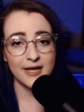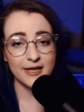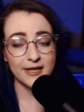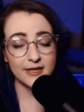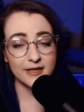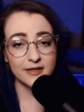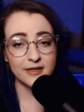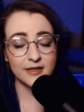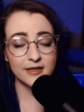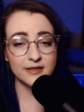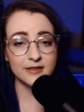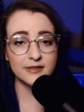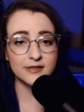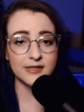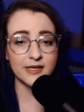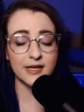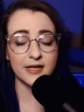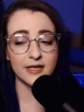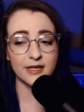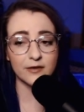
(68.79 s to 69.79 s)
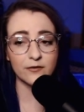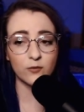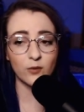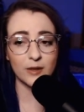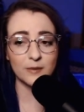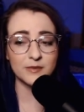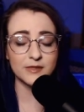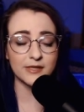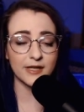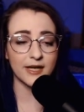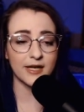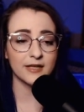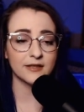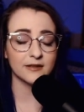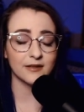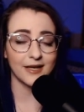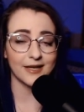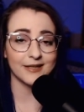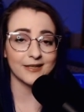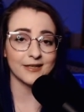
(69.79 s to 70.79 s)
It is a GIF website
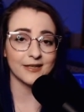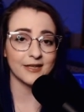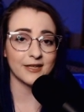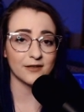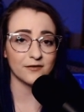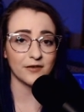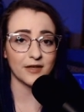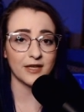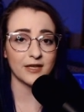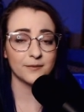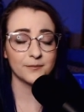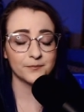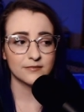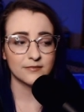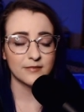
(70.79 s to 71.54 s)
like Giphy,